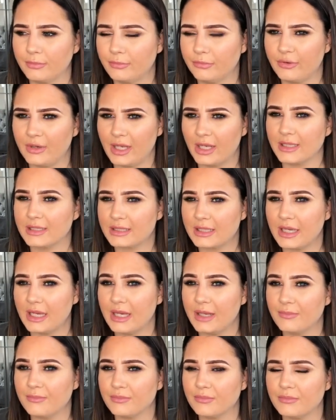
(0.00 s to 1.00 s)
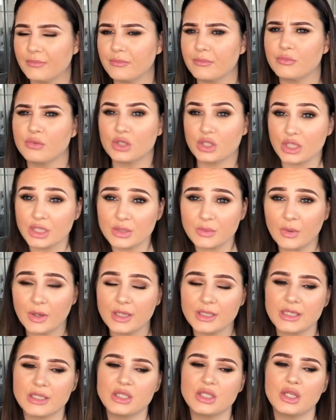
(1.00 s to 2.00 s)
freelance kit. Brushes
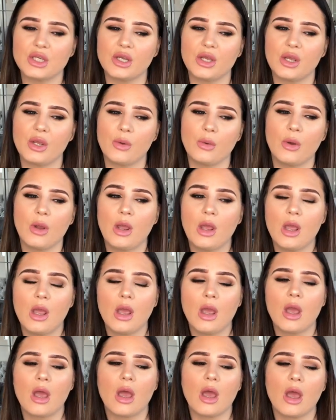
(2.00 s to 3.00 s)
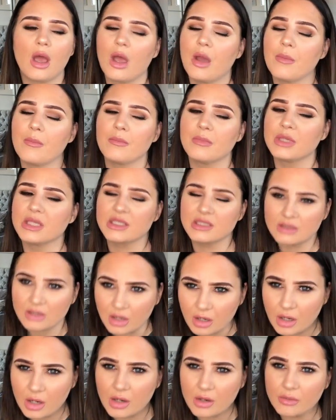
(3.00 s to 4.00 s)
wise I do,
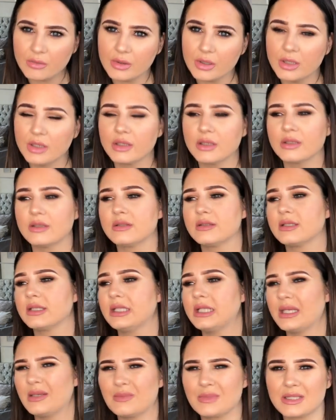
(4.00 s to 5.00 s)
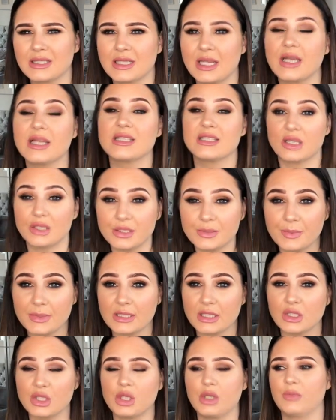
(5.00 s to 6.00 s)
mascaras, lipsticks, those
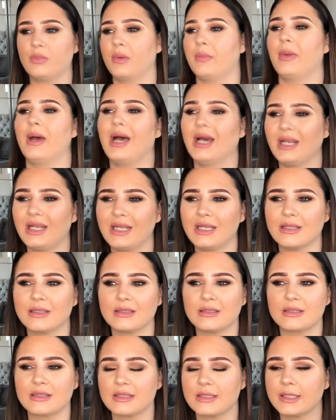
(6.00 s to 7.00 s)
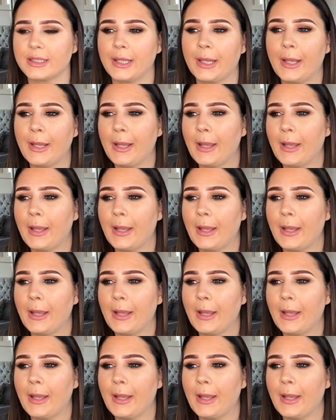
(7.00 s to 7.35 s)
bits I do, but palettes,